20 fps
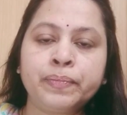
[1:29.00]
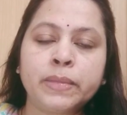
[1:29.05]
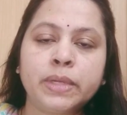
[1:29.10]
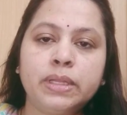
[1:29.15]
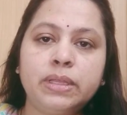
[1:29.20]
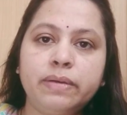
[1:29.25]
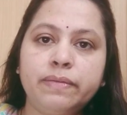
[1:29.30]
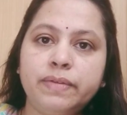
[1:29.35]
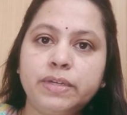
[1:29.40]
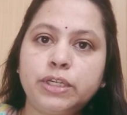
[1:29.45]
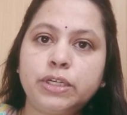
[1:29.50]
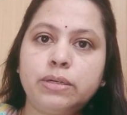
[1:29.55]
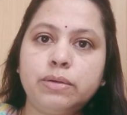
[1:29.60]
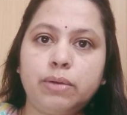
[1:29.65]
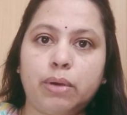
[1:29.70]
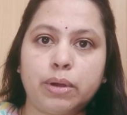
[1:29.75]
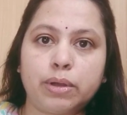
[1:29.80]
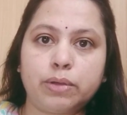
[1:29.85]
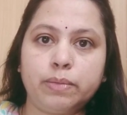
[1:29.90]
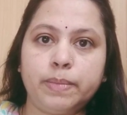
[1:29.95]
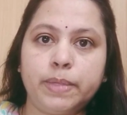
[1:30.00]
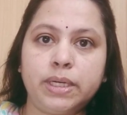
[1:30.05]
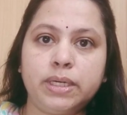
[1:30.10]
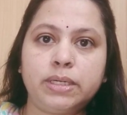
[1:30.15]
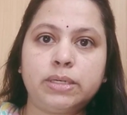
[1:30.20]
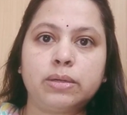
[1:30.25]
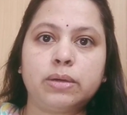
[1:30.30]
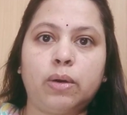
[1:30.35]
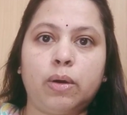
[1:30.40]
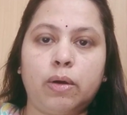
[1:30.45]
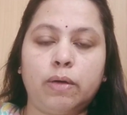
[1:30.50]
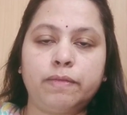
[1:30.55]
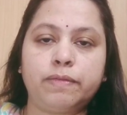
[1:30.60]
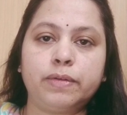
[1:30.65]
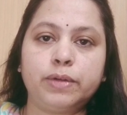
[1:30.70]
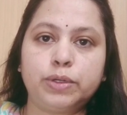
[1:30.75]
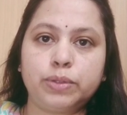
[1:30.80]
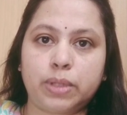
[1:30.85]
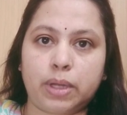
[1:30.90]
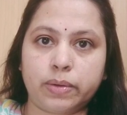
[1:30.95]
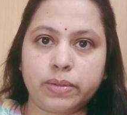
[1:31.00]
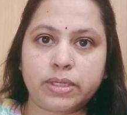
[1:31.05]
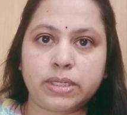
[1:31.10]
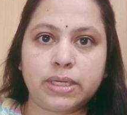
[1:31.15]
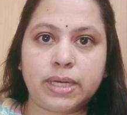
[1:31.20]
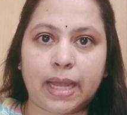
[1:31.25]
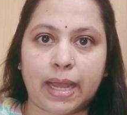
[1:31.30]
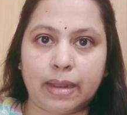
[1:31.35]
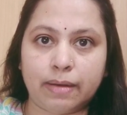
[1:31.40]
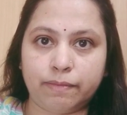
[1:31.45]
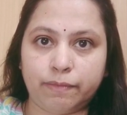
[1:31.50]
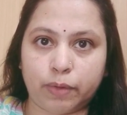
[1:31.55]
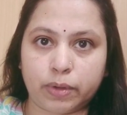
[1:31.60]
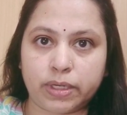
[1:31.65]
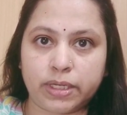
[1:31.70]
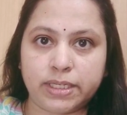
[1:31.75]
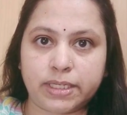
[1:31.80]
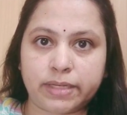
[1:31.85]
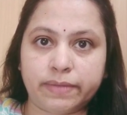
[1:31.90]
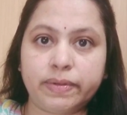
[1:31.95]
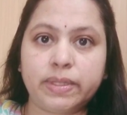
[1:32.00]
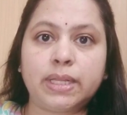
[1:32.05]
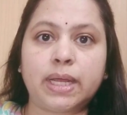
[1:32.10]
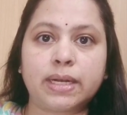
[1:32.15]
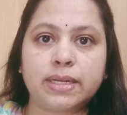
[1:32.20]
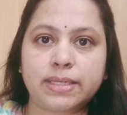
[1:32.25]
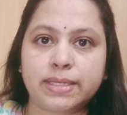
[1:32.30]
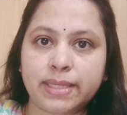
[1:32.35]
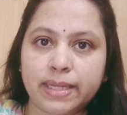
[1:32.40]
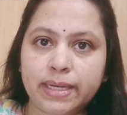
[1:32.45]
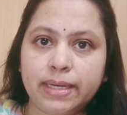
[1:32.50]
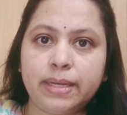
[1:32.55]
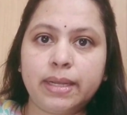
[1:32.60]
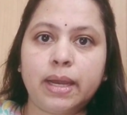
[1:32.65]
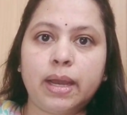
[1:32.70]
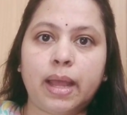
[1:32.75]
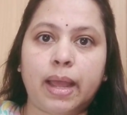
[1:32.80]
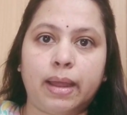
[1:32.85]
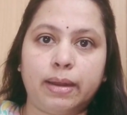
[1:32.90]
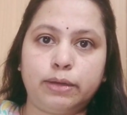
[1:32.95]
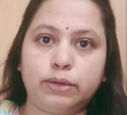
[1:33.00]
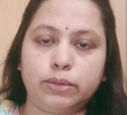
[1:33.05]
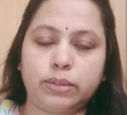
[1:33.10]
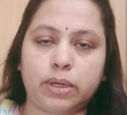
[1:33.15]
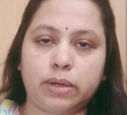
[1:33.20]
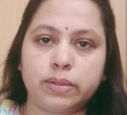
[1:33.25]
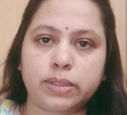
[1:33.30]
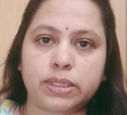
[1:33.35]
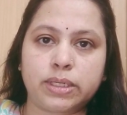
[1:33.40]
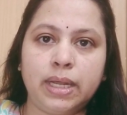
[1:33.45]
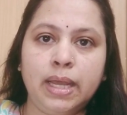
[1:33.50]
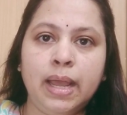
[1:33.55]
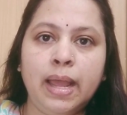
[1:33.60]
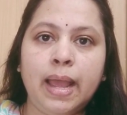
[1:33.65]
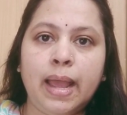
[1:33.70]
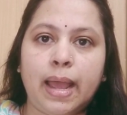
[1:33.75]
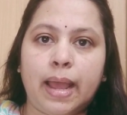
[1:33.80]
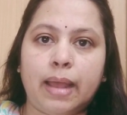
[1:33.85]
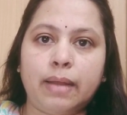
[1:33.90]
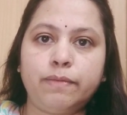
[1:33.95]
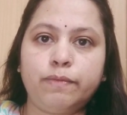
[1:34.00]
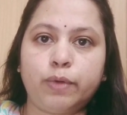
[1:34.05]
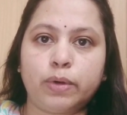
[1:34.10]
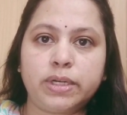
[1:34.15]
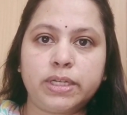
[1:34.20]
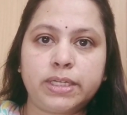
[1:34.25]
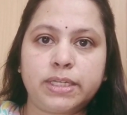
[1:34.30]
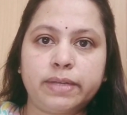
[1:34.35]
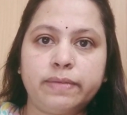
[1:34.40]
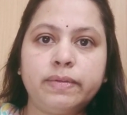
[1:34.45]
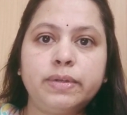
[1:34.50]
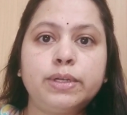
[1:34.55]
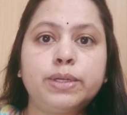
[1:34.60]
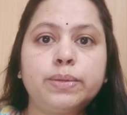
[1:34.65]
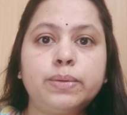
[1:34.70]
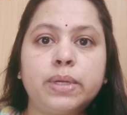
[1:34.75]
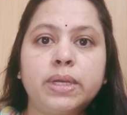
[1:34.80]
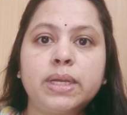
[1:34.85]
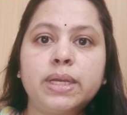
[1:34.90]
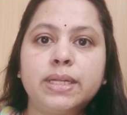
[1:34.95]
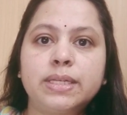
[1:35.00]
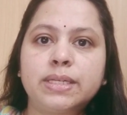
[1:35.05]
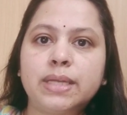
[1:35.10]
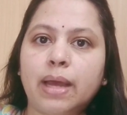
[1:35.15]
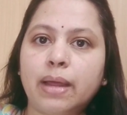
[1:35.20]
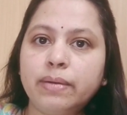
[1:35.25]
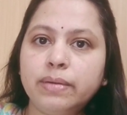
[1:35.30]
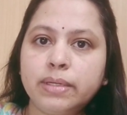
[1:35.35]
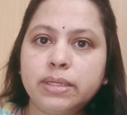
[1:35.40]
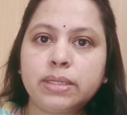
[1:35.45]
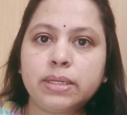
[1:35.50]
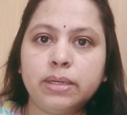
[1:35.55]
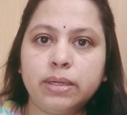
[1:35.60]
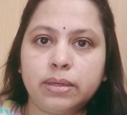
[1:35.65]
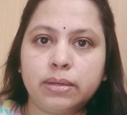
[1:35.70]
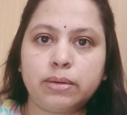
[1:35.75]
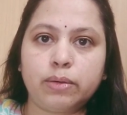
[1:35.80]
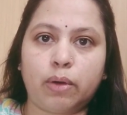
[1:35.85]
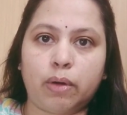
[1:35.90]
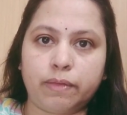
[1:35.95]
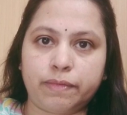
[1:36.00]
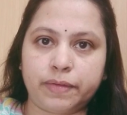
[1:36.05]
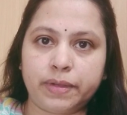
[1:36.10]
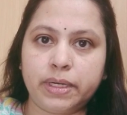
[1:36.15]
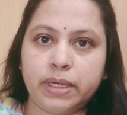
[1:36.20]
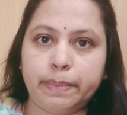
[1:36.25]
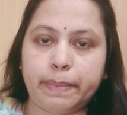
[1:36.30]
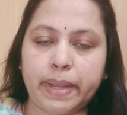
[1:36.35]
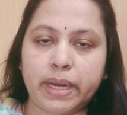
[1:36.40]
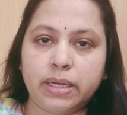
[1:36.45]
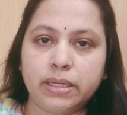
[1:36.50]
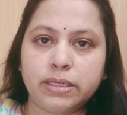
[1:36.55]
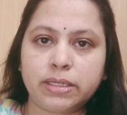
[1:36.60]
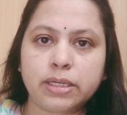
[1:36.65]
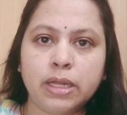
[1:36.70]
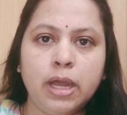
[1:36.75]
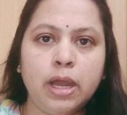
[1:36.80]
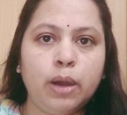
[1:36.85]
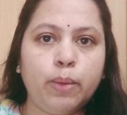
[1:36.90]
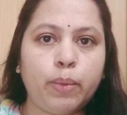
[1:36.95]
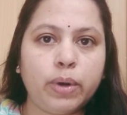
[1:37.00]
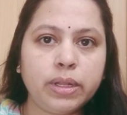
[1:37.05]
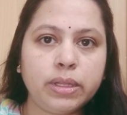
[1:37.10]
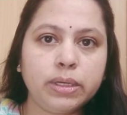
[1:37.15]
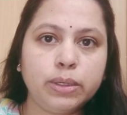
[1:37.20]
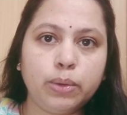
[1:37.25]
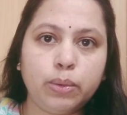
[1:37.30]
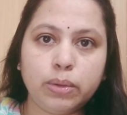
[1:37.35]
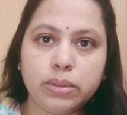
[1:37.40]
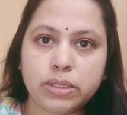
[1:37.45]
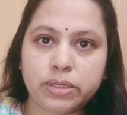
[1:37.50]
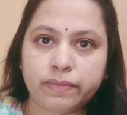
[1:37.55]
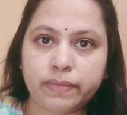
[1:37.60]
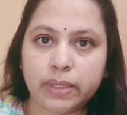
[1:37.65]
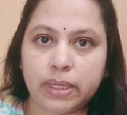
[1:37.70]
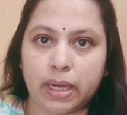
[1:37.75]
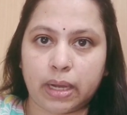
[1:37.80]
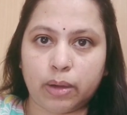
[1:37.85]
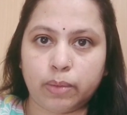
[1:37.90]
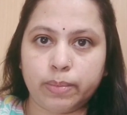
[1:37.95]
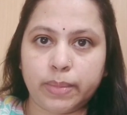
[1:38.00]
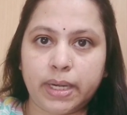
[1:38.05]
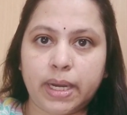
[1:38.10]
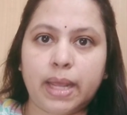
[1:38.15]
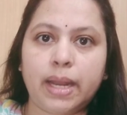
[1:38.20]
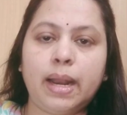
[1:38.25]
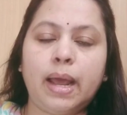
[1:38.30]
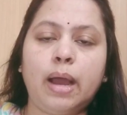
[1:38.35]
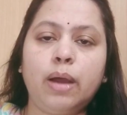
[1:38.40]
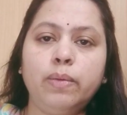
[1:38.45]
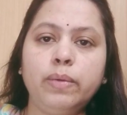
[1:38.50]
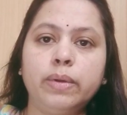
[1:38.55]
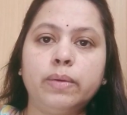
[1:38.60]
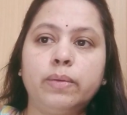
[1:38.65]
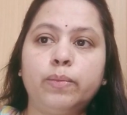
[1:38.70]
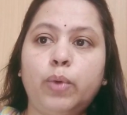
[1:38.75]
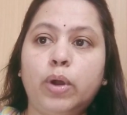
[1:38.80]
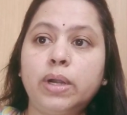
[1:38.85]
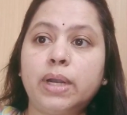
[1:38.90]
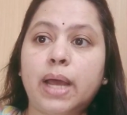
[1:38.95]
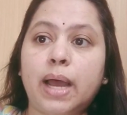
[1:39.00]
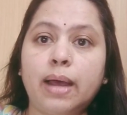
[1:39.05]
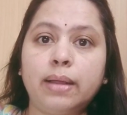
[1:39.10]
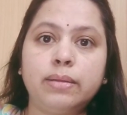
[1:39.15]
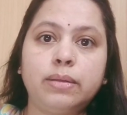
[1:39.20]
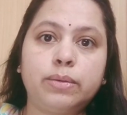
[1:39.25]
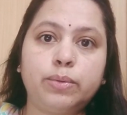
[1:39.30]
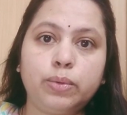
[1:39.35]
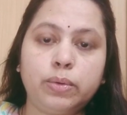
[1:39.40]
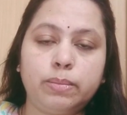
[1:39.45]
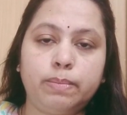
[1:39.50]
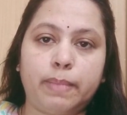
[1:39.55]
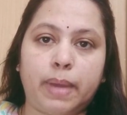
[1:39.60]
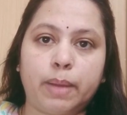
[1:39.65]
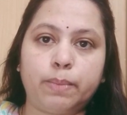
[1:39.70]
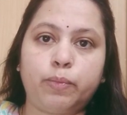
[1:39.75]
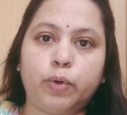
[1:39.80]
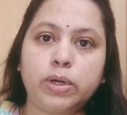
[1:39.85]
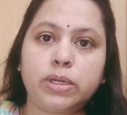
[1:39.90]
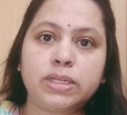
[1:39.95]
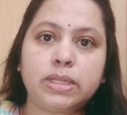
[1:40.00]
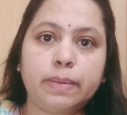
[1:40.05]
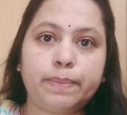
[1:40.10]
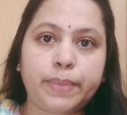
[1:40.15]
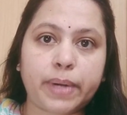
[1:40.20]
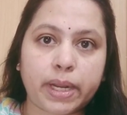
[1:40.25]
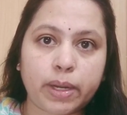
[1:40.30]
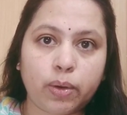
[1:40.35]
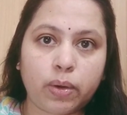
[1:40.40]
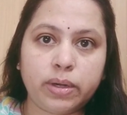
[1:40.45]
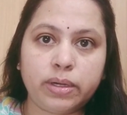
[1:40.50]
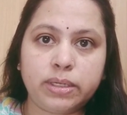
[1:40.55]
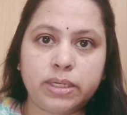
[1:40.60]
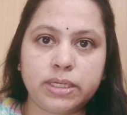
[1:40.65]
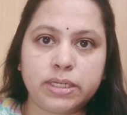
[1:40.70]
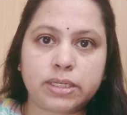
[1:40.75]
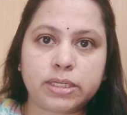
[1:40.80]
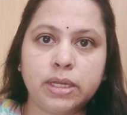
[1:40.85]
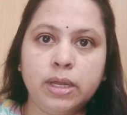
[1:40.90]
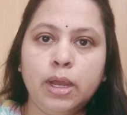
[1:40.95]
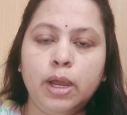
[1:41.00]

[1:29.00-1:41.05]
the vision document of 2047, that is India at 2047 during its 100th year of independence. What are the goals of the government, and what are the roadmap, what are the priorities,